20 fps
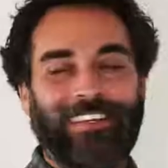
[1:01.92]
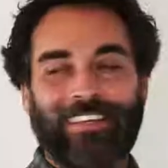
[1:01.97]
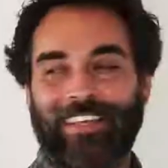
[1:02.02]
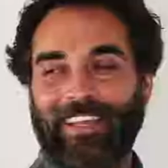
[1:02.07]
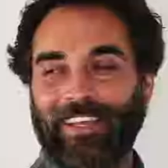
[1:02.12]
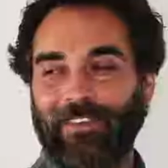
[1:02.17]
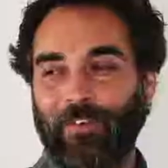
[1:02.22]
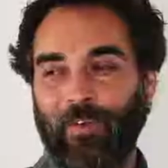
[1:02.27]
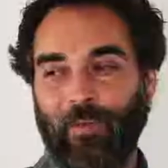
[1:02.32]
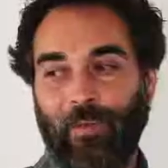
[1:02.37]

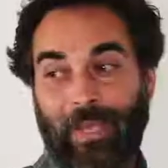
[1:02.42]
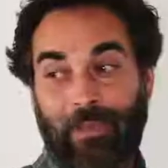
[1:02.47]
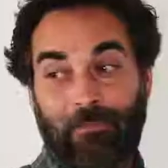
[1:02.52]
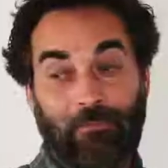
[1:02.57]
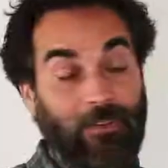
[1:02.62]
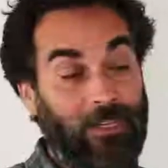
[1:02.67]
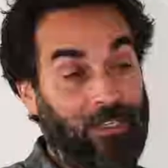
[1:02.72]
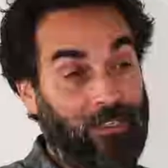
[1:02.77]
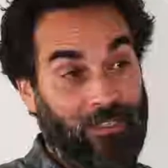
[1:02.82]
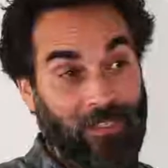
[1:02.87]
Okay, well, we
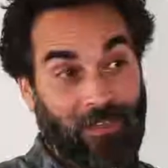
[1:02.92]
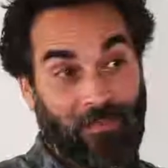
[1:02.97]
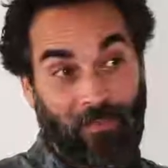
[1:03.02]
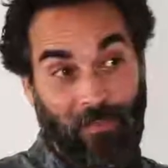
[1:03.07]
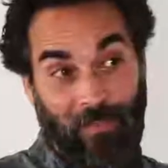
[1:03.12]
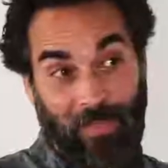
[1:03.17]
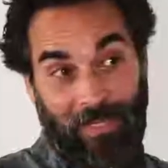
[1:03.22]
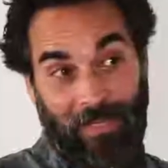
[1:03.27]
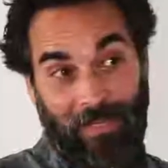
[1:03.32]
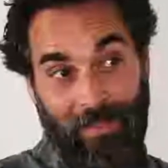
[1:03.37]
haven't reached
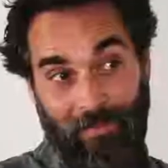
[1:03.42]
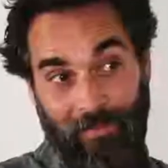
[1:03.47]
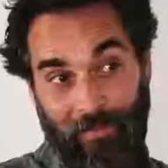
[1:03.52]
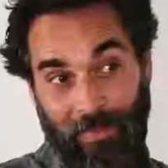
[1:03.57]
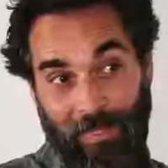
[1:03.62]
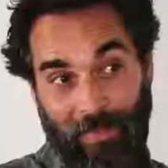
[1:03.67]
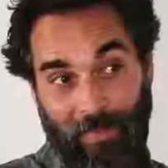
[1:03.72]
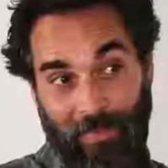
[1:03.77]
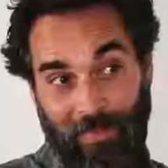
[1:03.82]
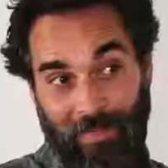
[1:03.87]
7 billion
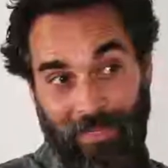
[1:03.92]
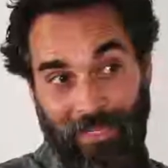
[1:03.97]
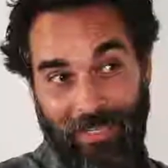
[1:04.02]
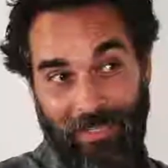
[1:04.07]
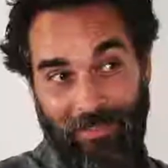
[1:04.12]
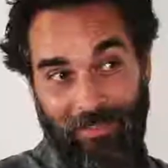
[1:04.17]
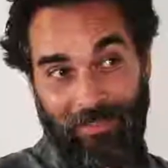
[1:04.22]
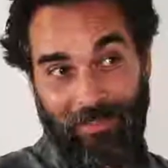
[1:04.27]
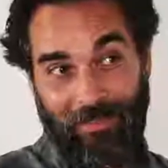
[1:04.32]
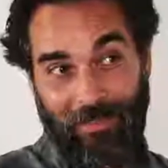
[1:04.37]
people
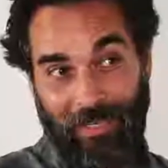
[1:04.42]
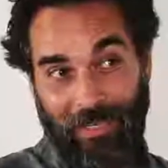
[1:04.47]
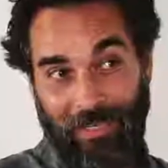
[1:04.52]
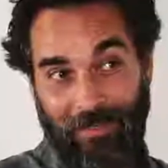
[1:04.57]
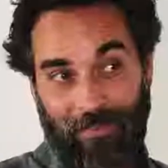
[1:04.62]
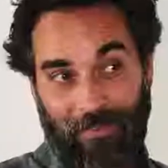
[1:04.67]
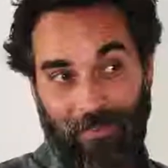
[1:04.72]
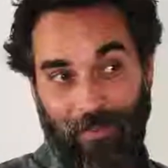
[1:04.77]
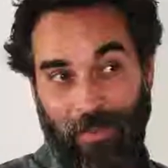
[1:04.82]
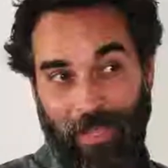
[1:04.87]
yet, so I
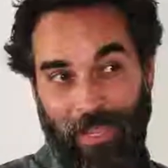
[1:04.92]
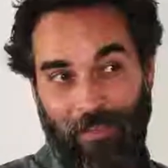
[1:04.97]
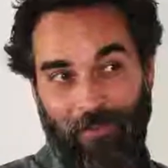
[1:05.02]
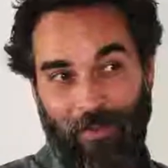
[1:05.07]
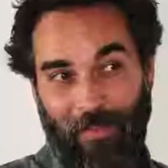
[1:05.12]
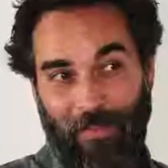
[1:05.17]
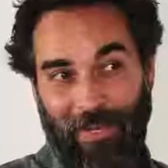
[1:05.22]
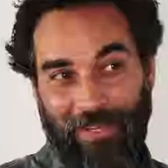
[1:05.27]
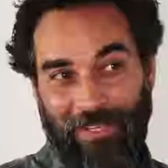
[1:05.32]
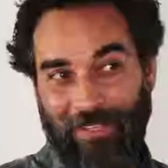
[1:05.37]
guess not
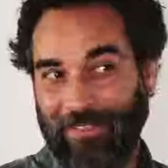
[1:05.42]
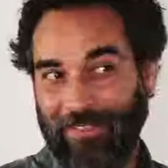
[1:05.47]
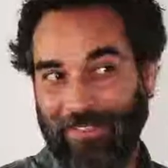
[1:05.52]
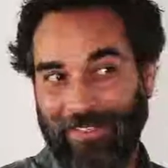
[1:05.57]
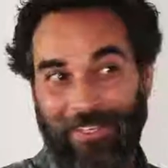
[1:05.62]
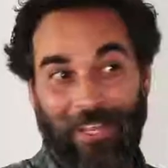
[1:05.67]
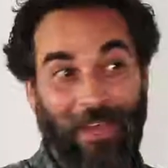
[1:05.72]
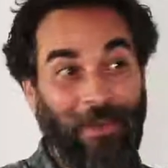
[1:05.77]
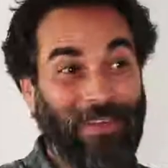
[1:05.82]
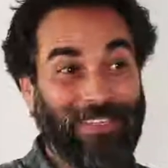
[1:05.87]
everybody's.
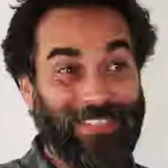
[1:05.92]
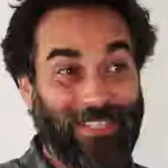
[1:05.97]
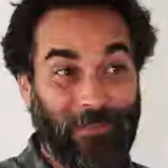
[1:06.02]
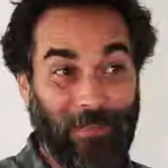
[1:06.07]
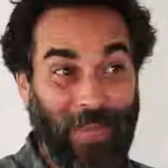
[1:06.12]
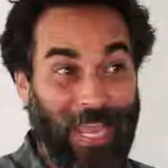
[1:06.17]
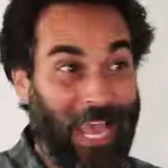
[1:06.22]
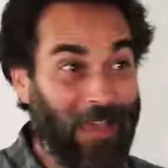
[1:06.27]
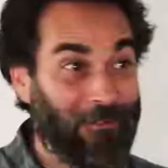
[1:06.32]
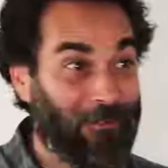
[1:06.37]
Billion. No, I
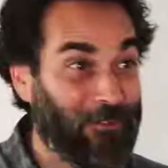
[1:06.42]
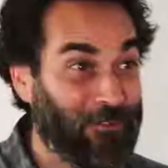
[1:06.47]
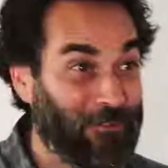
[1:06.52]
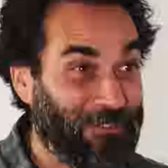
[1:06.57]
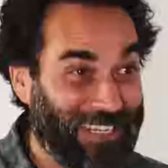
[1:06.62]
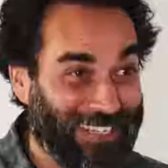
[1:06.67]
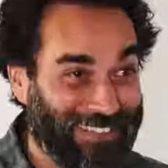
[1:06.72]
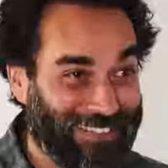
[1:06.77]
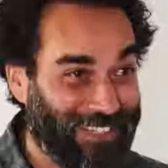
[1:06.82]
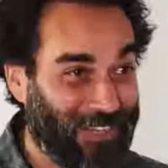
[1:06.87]
said we
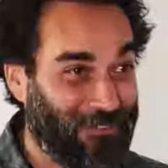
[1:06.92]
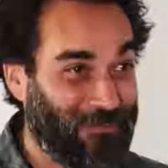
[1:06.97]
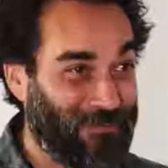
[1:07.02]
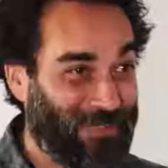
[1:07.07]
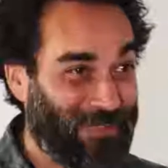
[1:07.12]
haven't reached